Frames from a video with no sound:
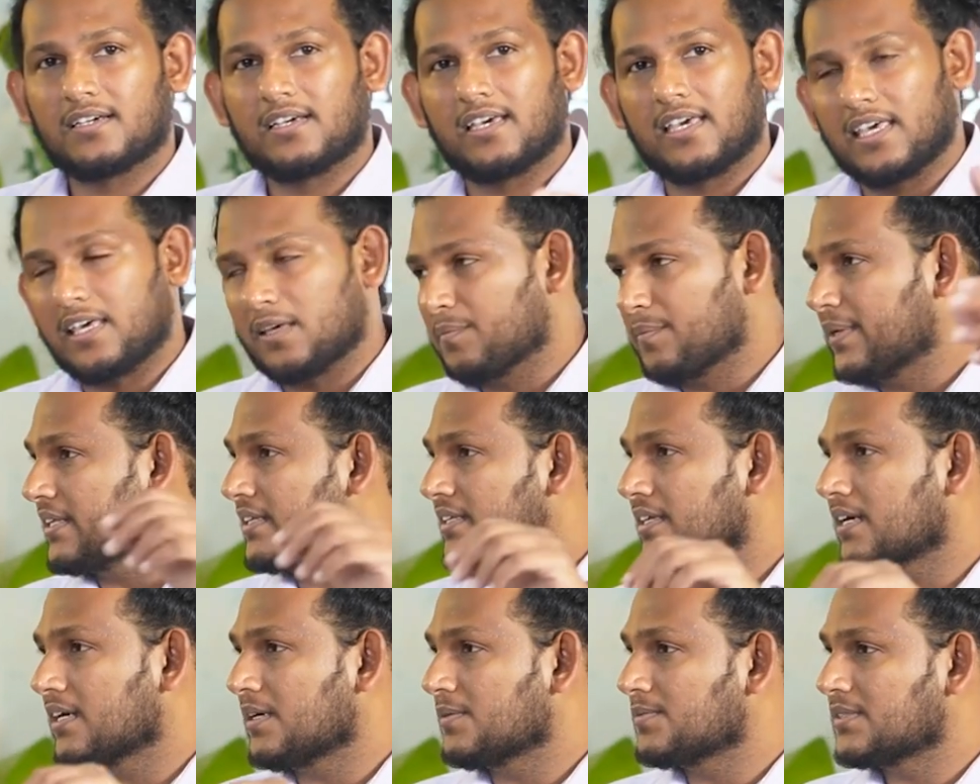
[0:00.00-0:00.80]
Email
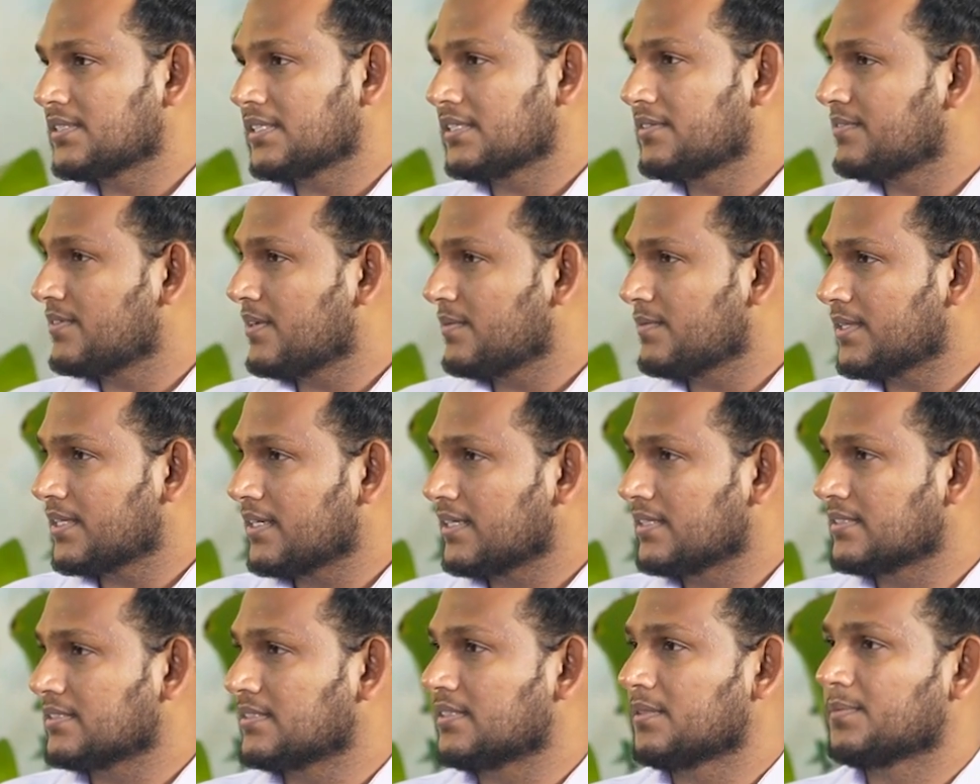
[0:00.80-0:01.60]
comes in from the
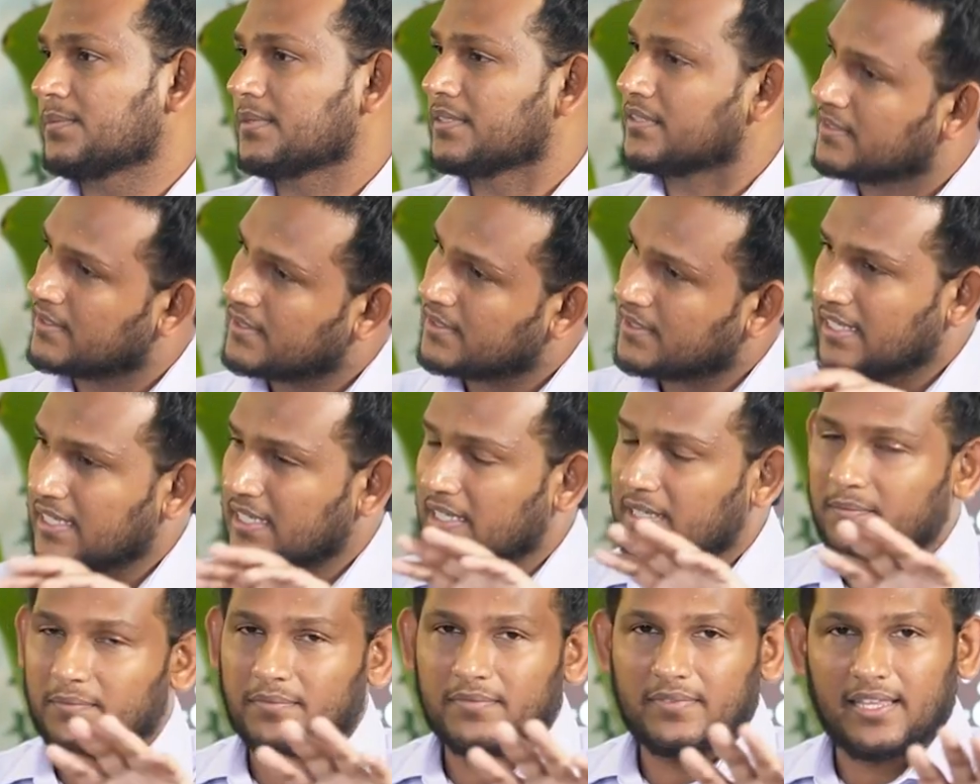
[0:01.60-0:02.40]
customer.
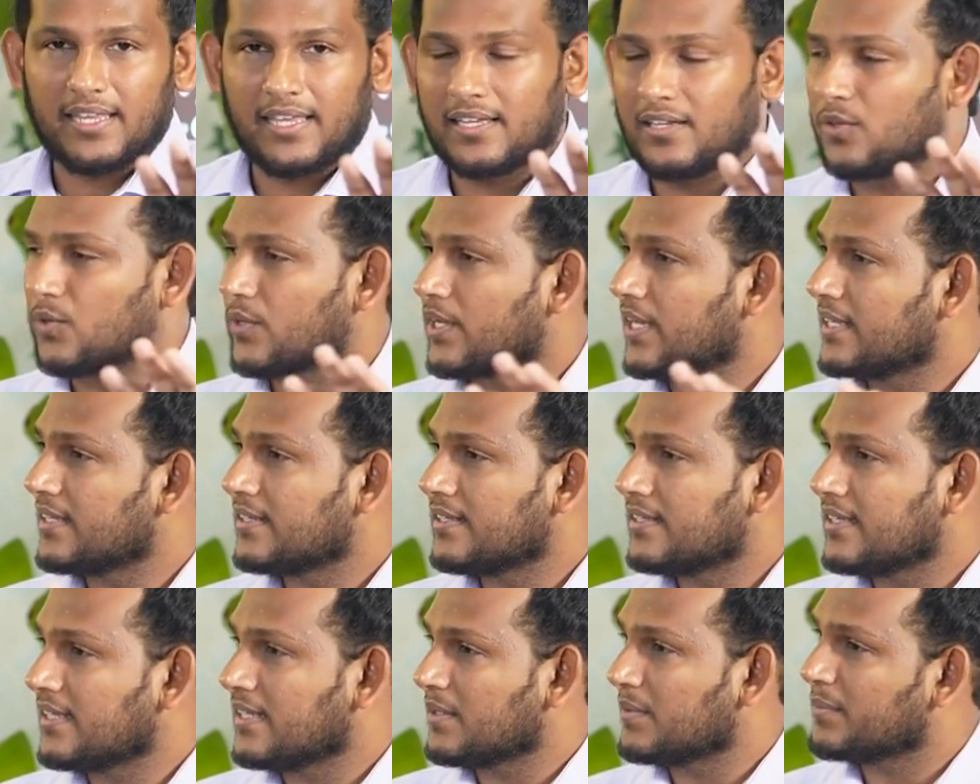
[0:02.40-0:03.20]
They look at
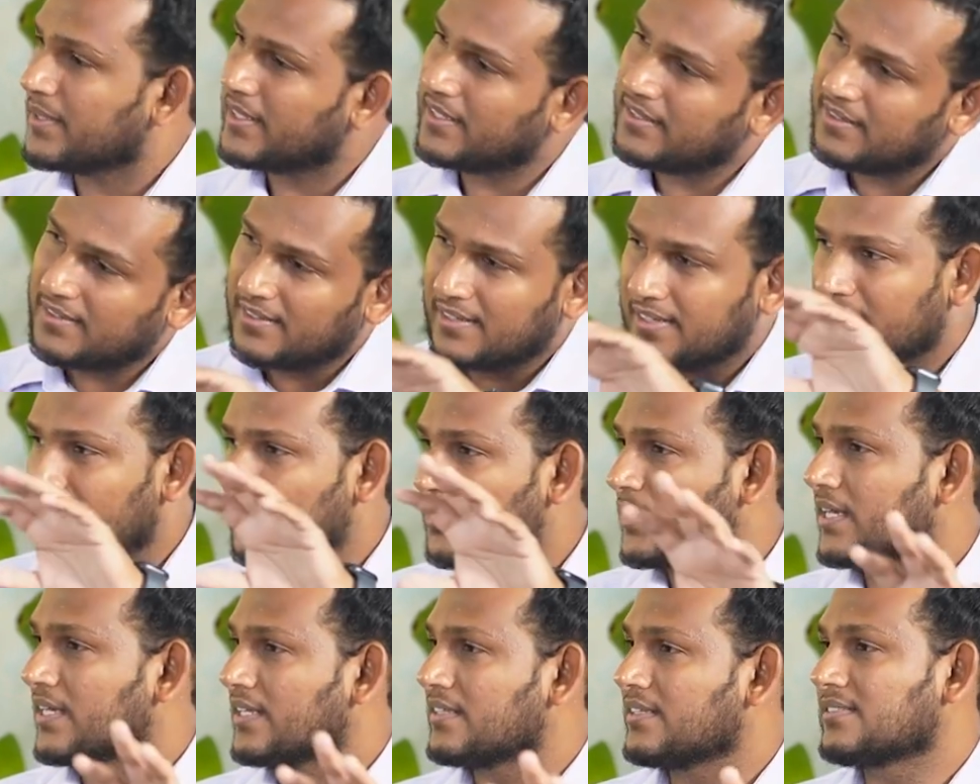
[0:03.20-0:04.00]
the email, they
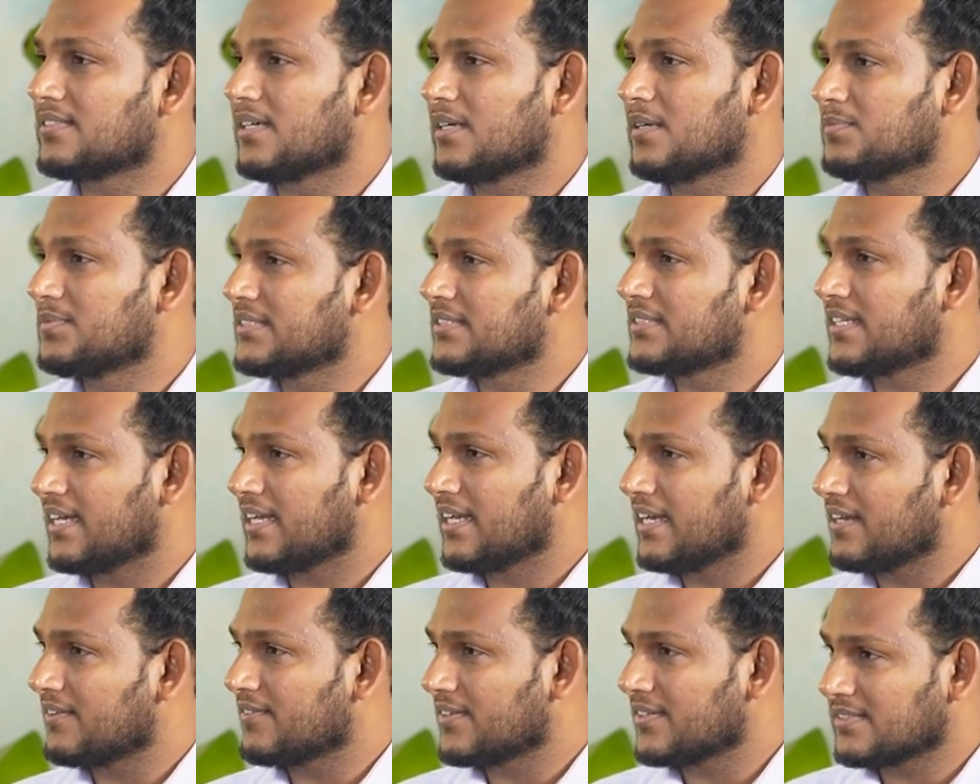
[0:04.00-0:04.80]
look at the subject,
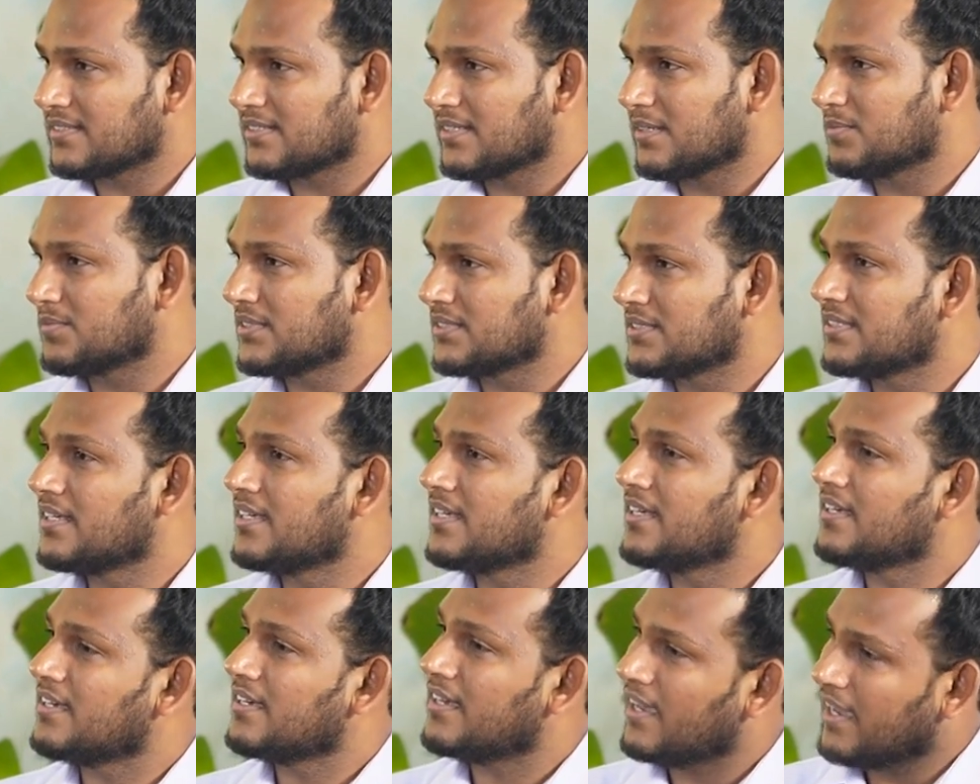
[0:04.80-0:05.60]
identify the subject,
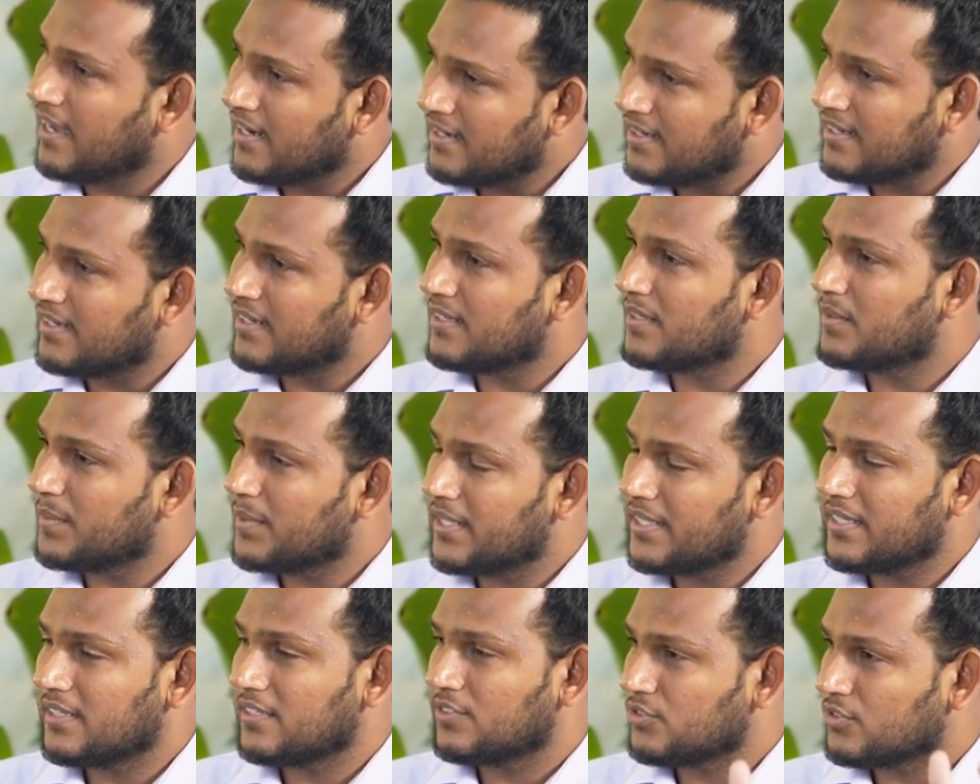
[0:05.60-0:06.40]
and
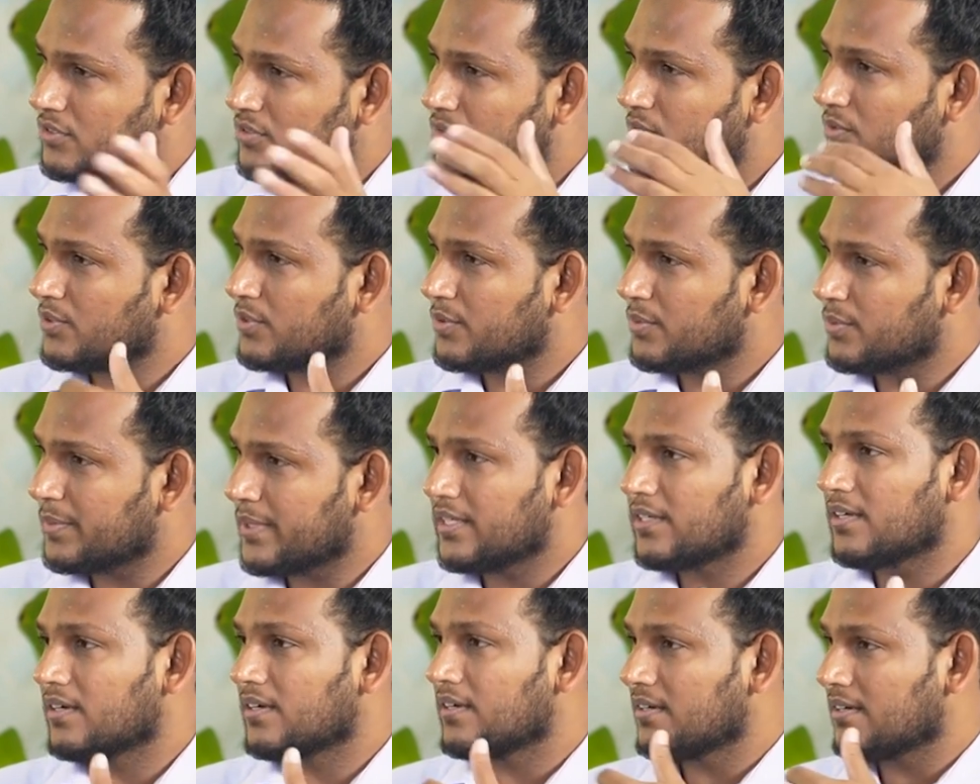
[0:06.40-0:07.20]
determine it should go to
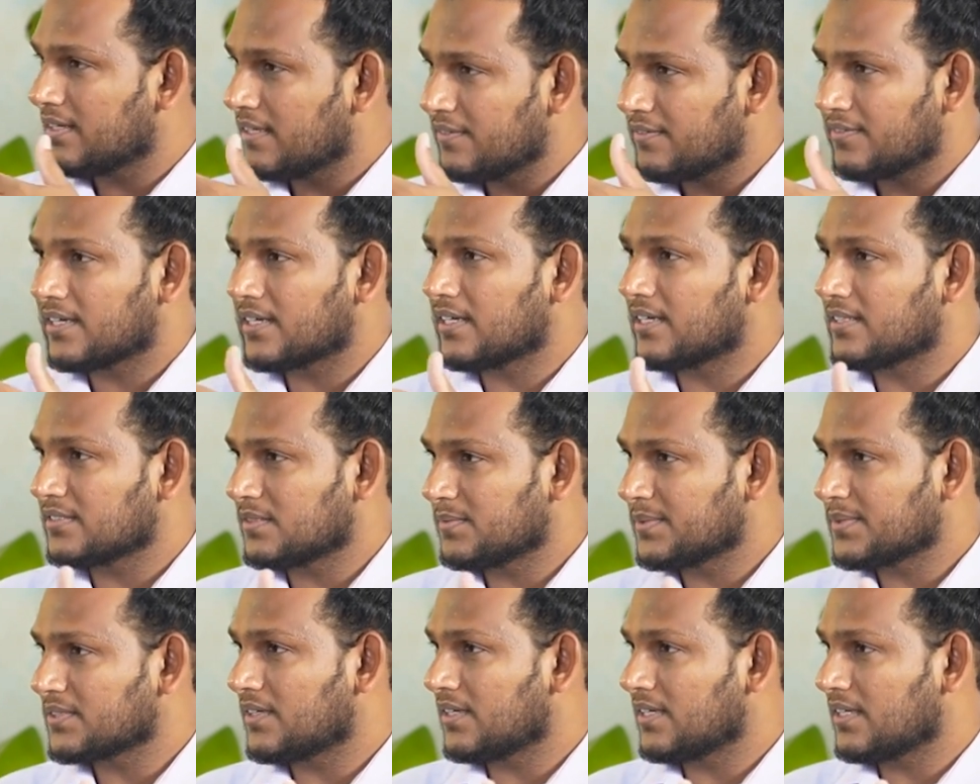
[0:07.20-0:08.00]
me, not if the
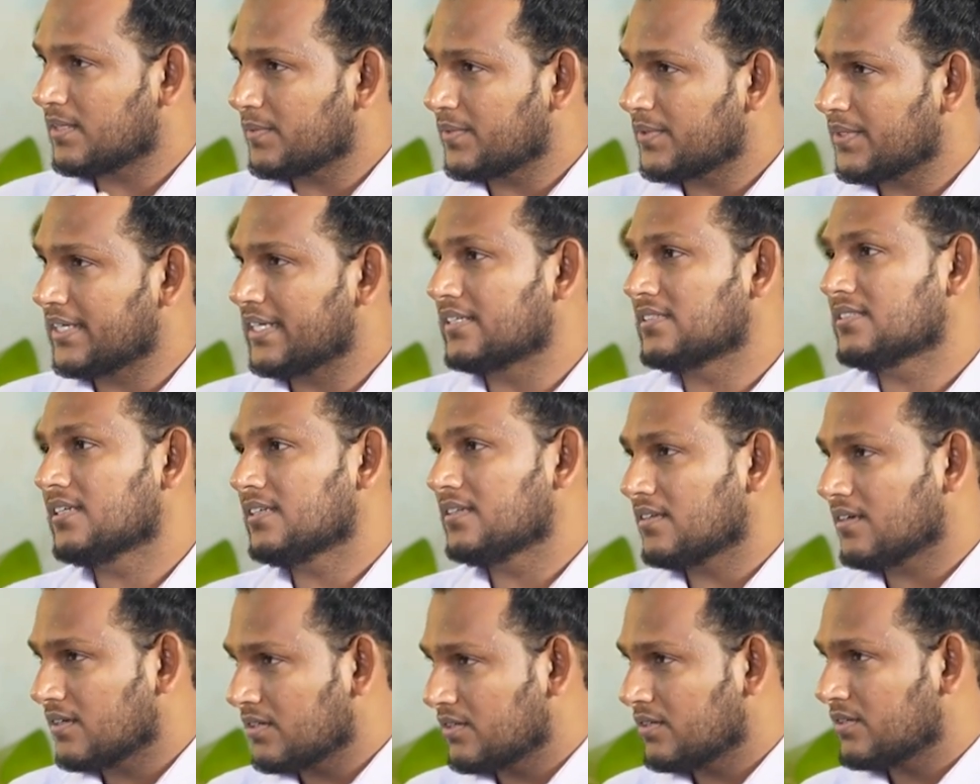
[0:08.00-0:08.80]
customer is calling for
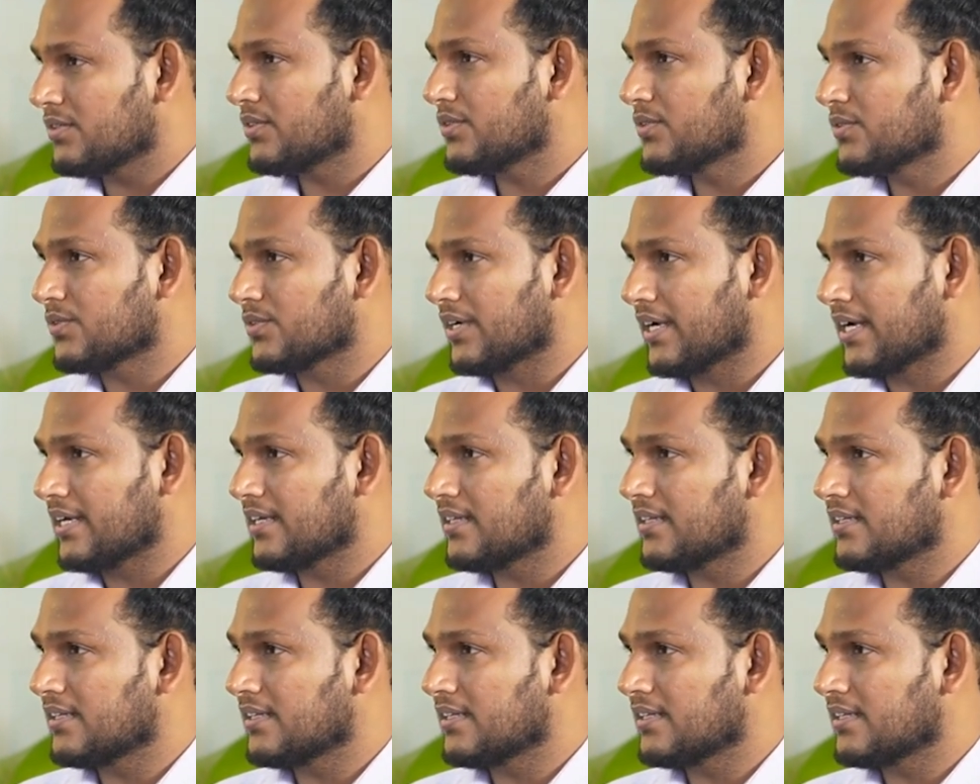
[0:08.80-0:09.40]
retention, not to you, right?